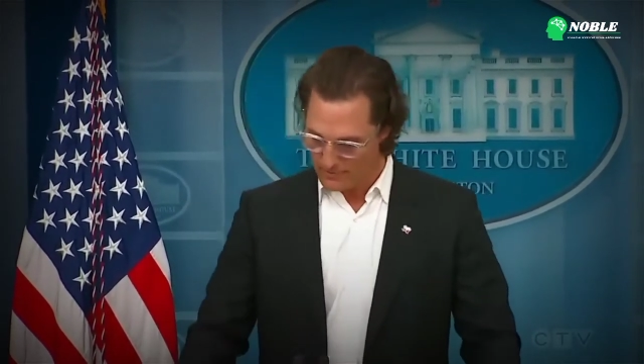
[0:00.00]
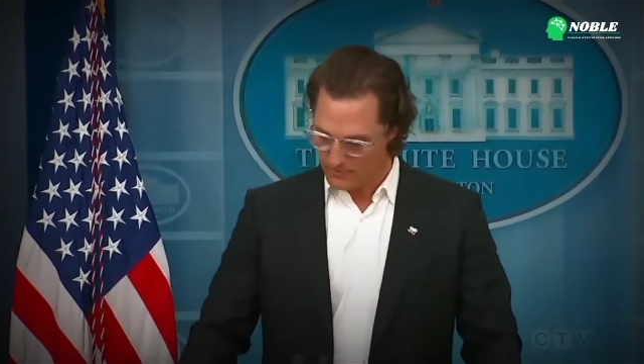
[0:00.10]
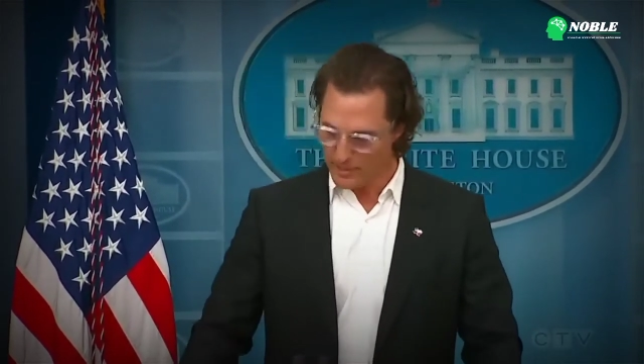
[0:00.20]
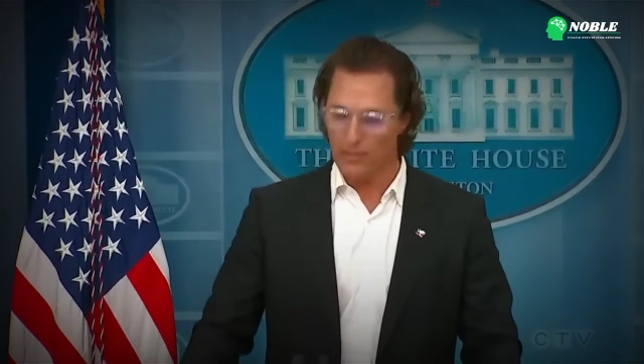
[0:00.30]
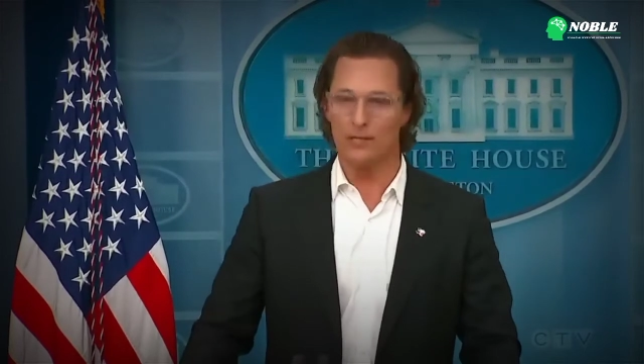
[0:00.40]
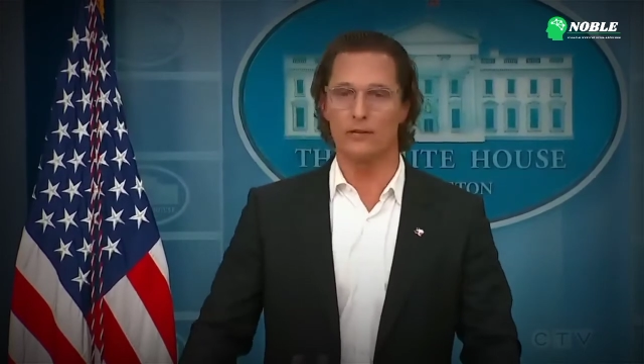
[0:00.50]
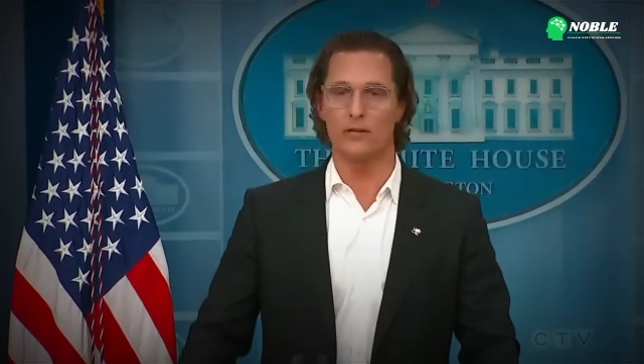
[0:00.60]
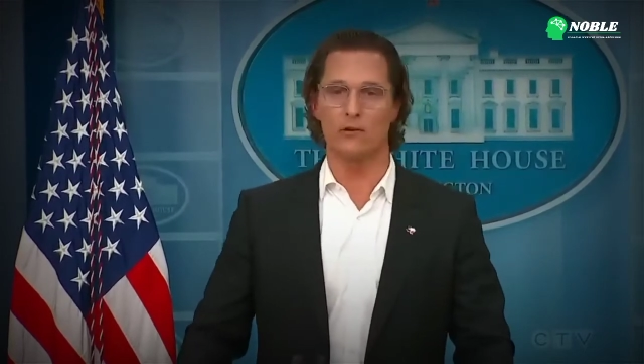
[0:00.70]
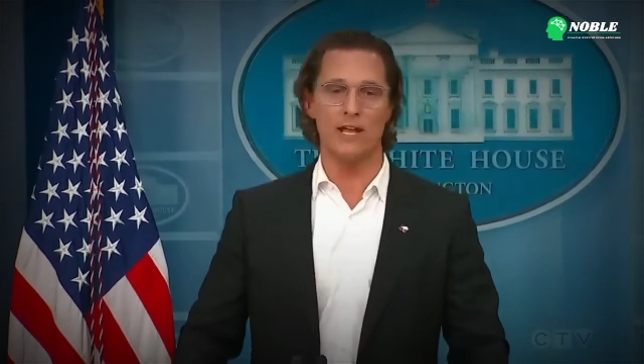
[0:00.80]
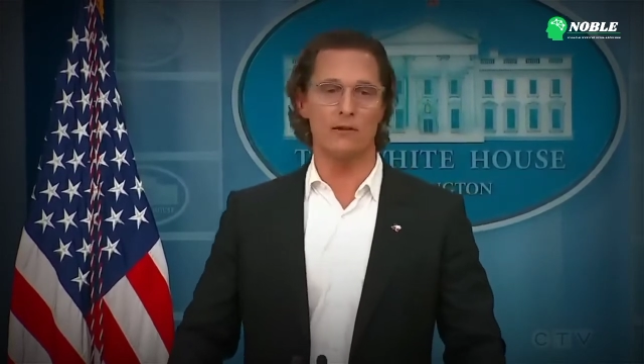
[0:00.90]
we called her
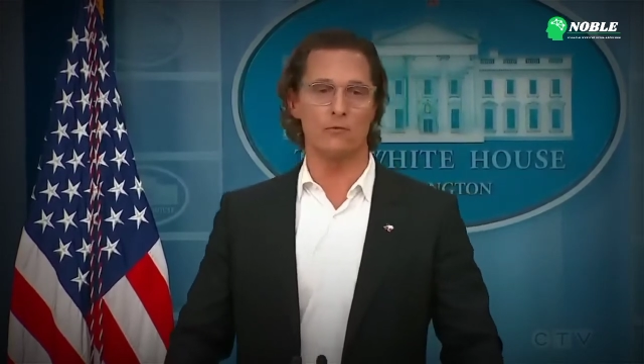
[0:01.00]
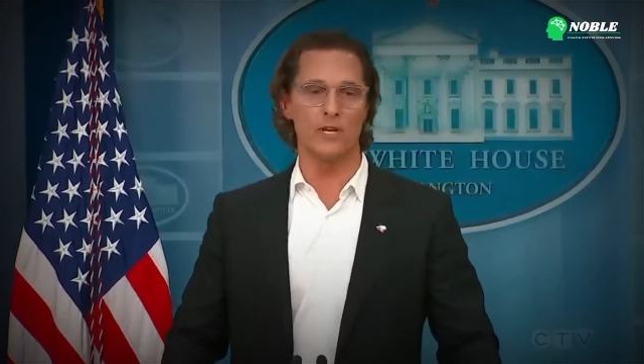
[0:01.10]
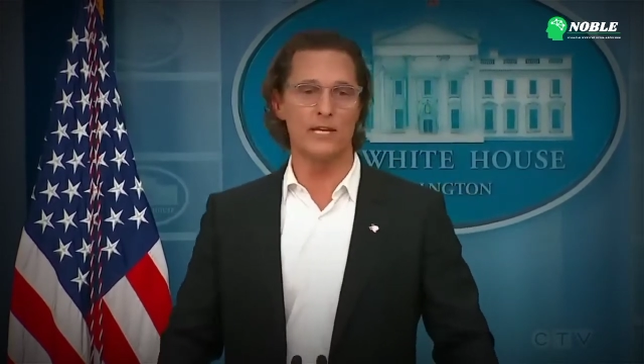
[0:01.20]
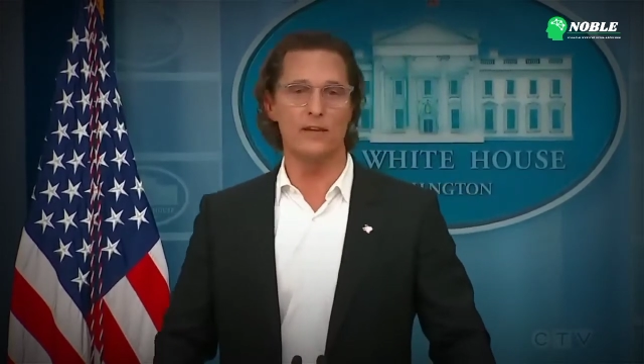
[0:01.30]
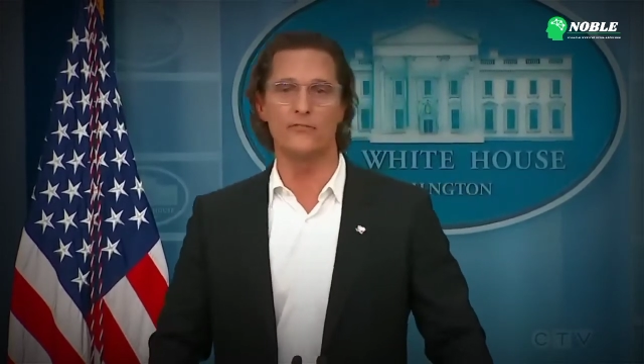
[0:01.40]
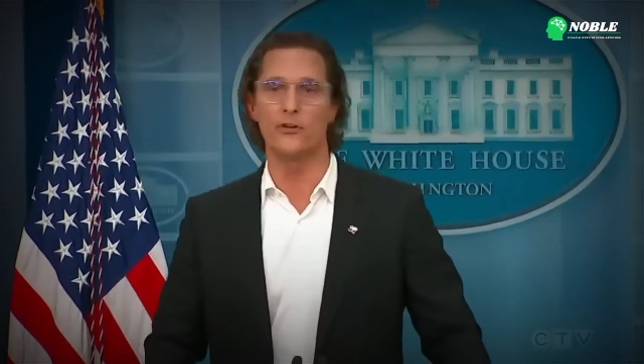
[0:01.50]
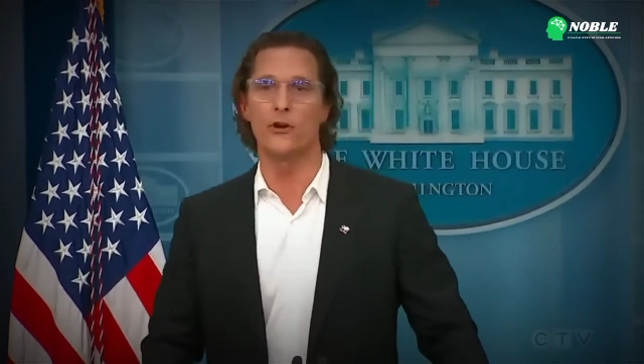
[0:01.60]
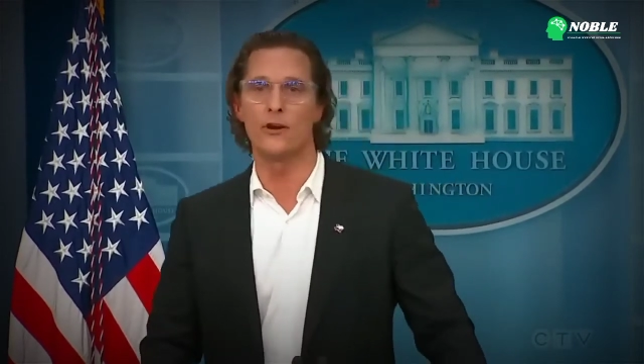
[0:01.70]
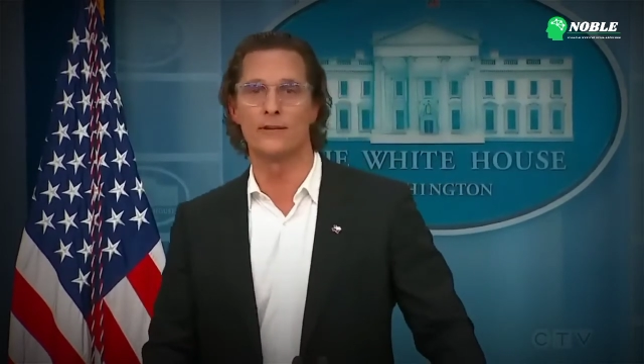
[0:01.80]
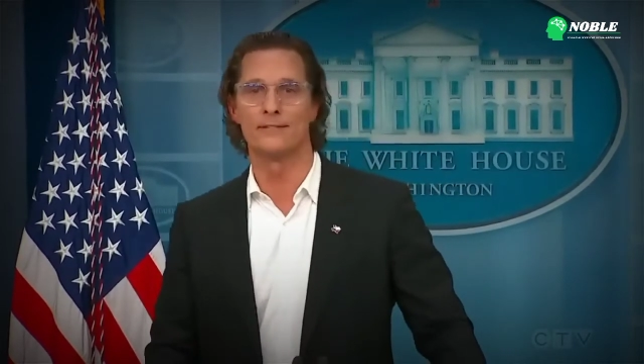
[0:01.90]
the great regifter.